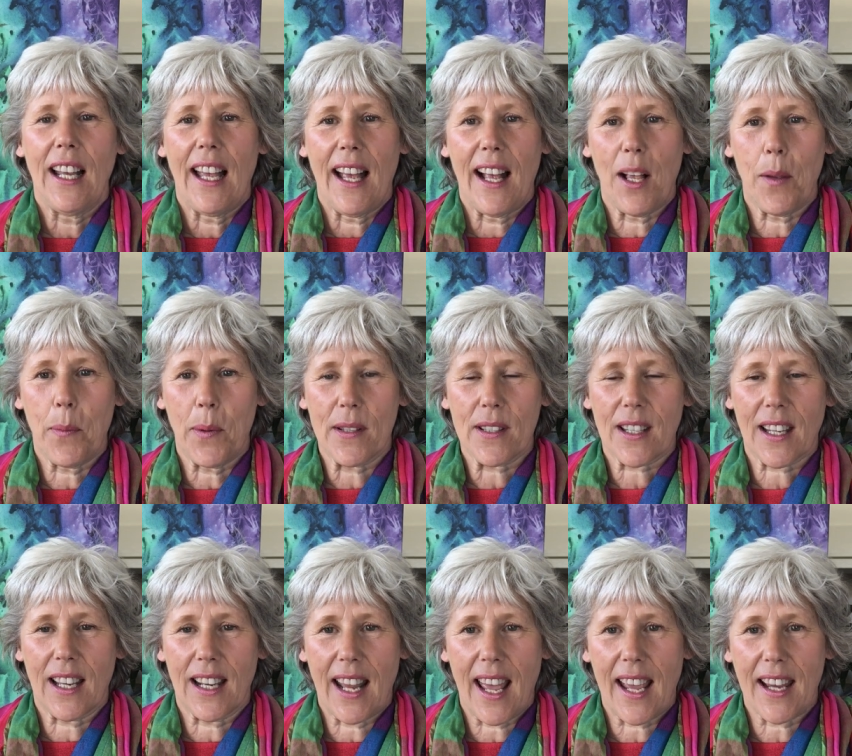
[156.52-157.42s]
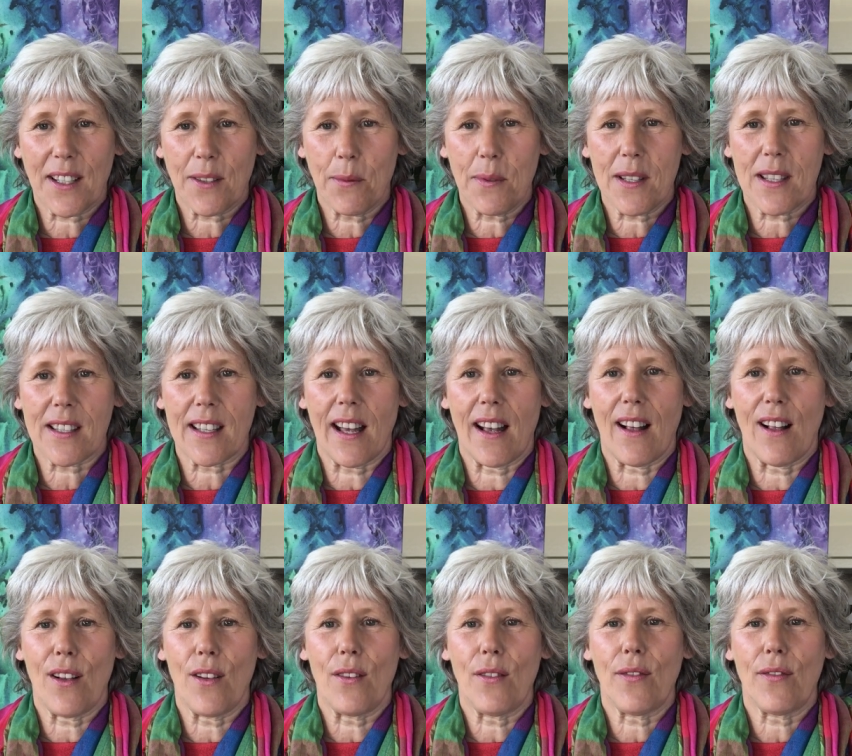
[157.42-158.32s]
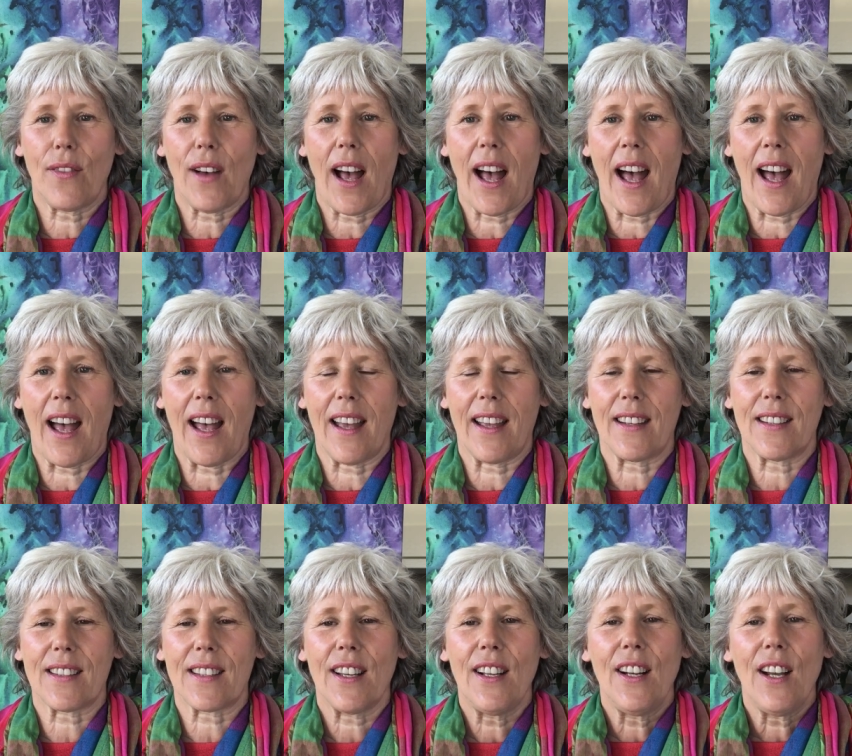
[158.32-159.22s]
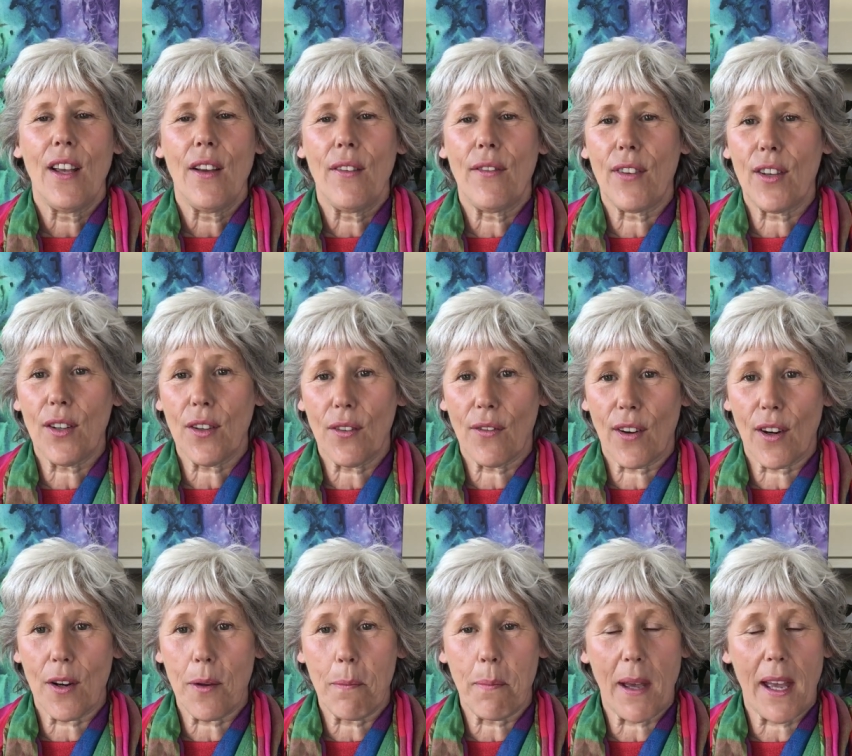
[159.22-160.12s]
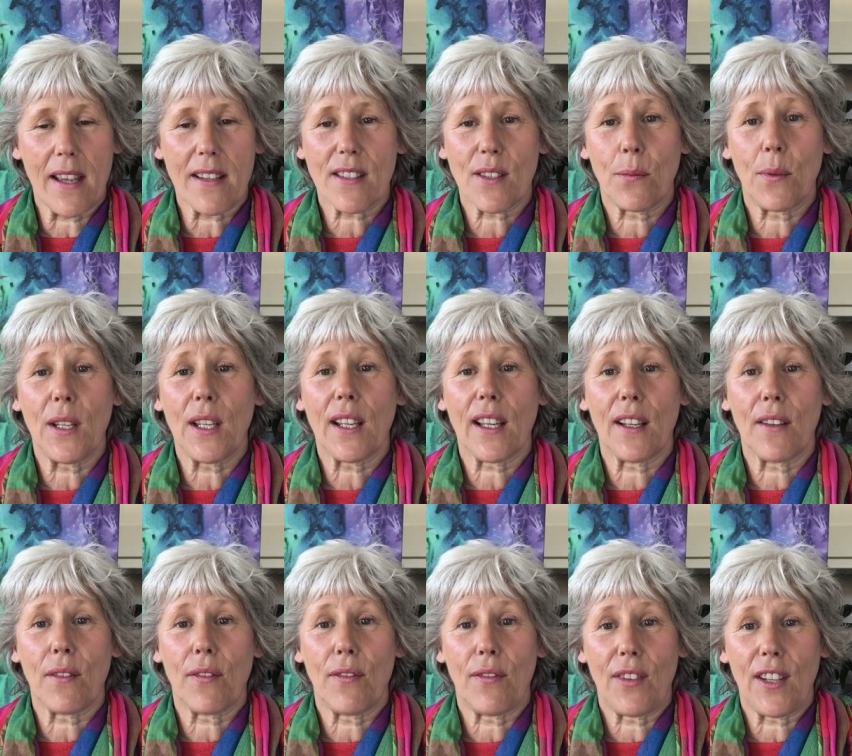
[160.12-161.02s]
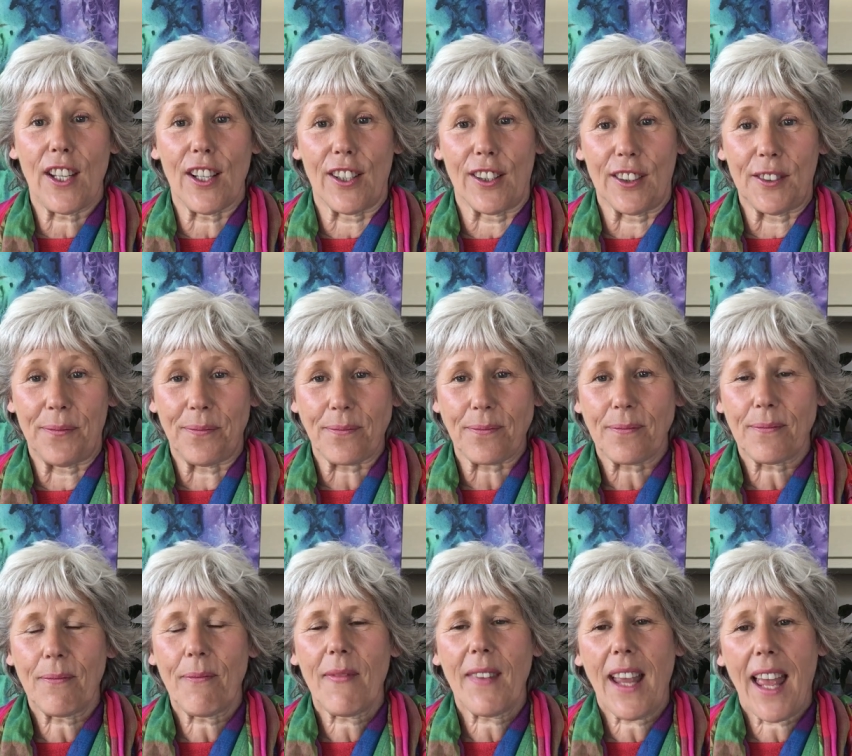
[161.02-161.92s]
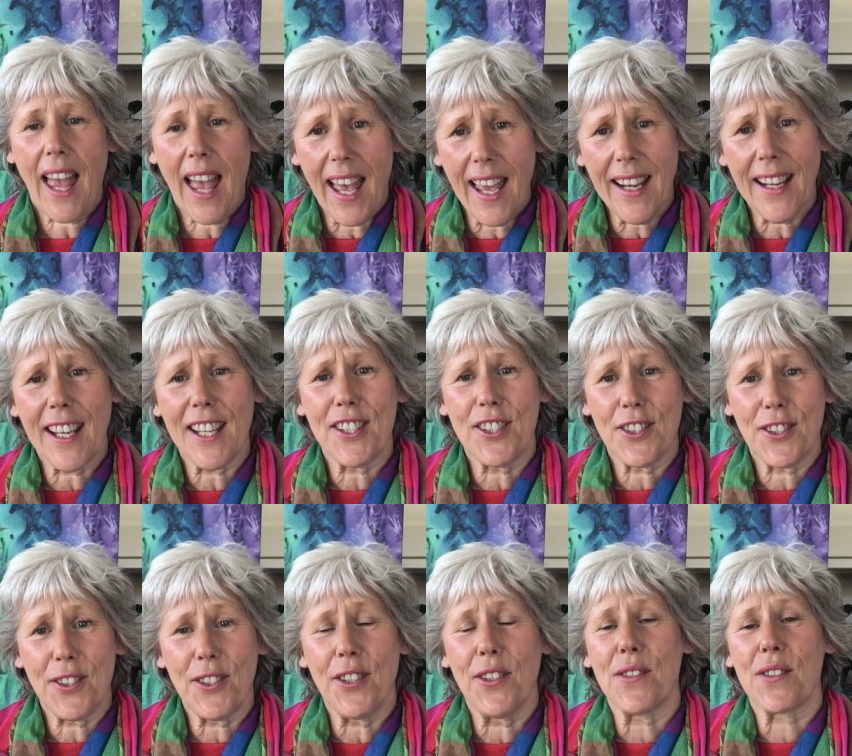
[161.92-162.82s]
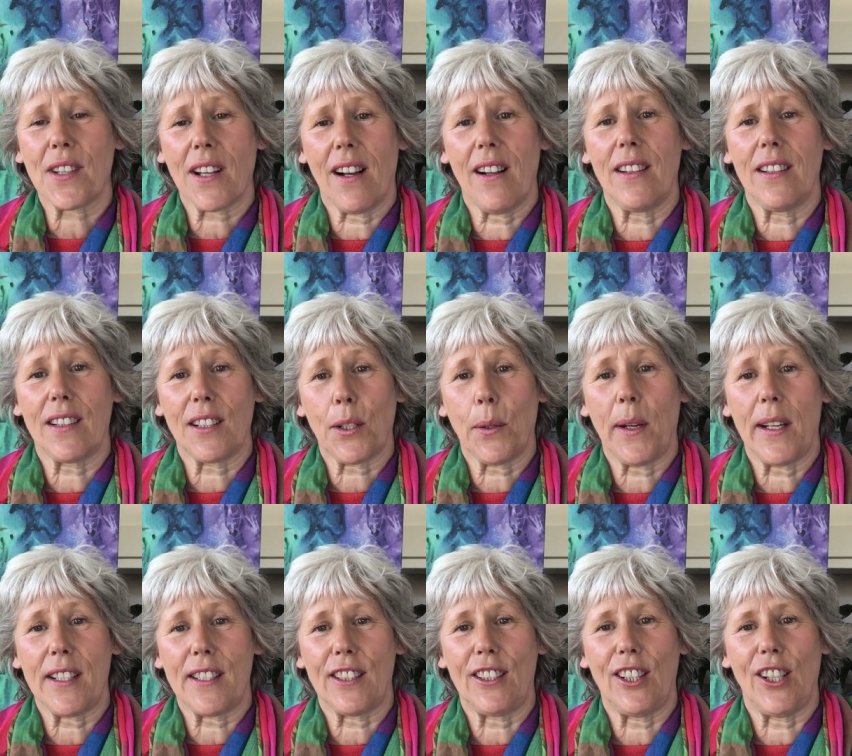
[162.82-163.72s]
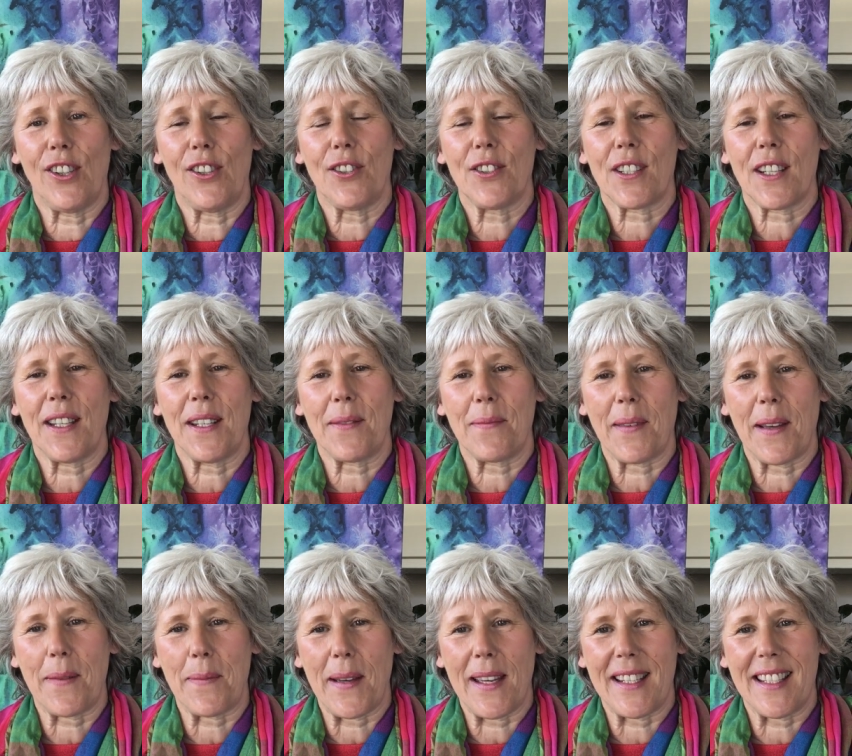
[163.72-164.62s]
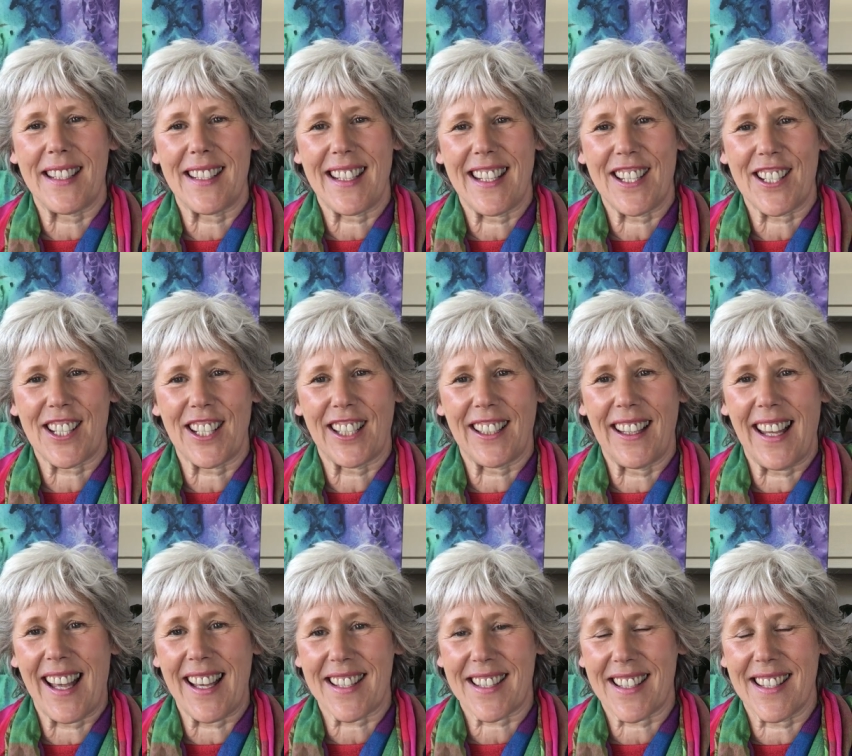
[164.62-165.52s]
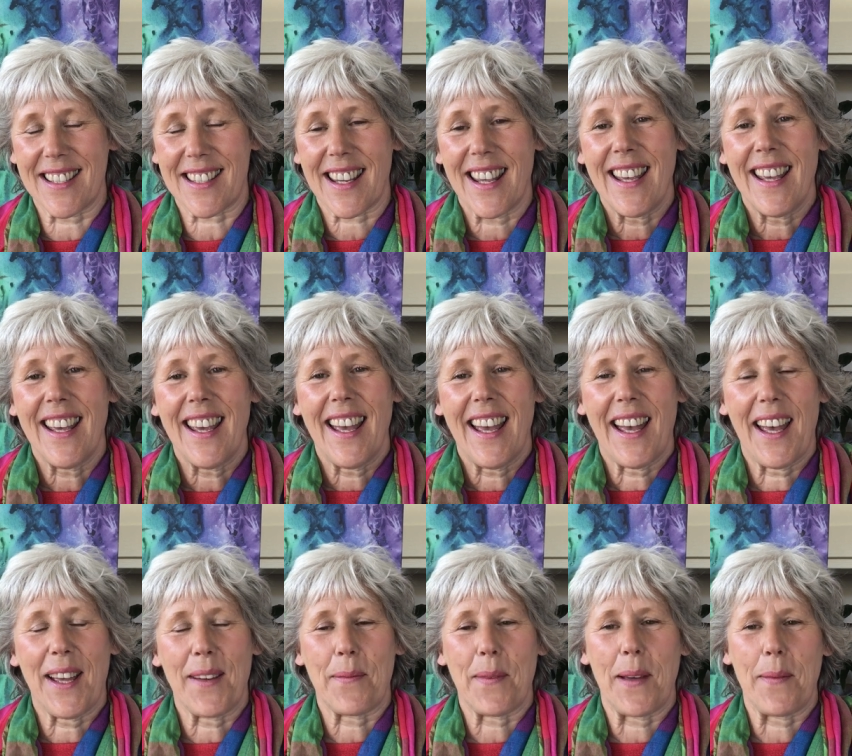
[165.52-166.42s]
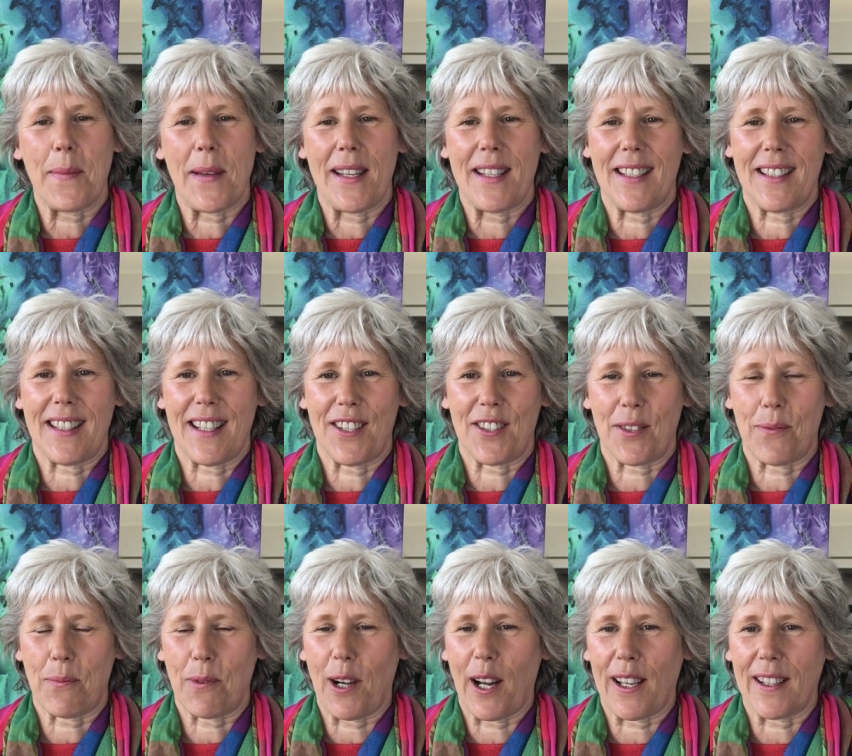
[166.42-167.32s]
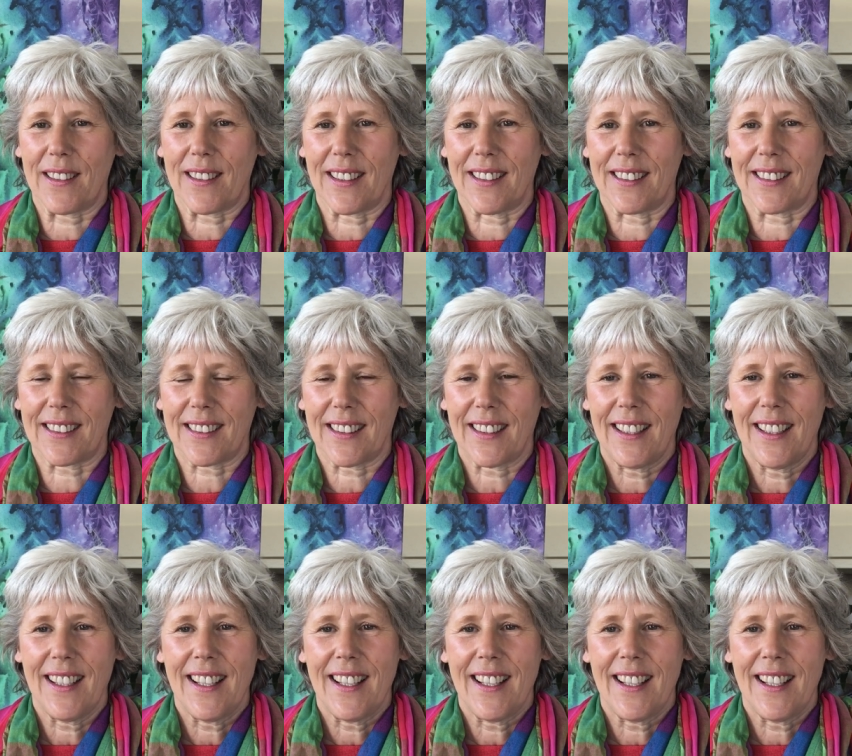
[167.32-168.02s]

help us connect with self and feel the very best we can feel. And I do use colour quite a lot in my meditation classes and my meditation practice.